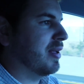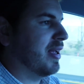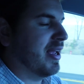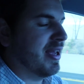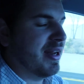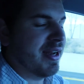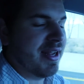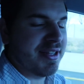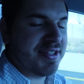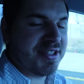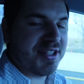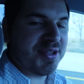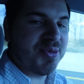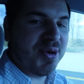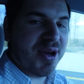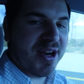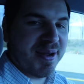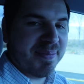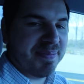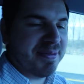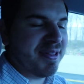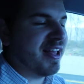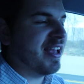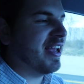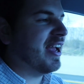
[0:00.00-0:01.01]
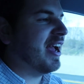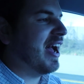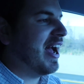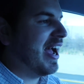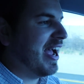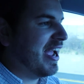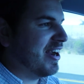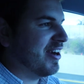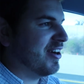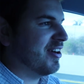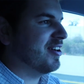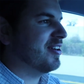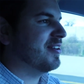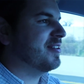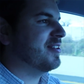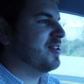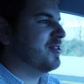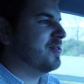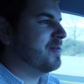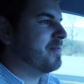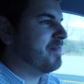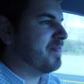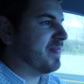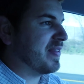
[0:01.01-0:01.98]
And as you want to play
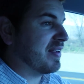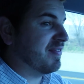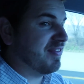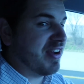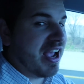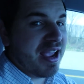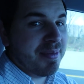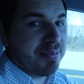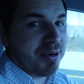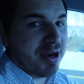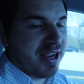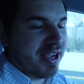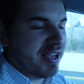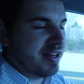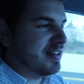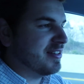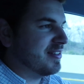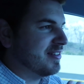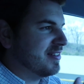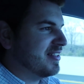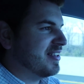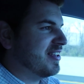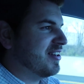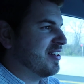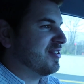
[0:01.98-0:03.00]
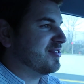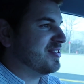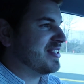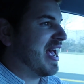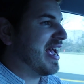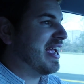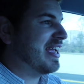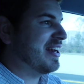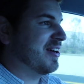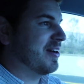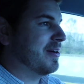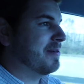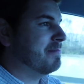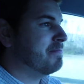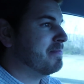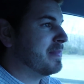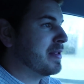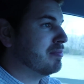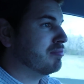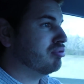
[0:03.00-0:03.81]
higher, you vibrate, you know, tighter.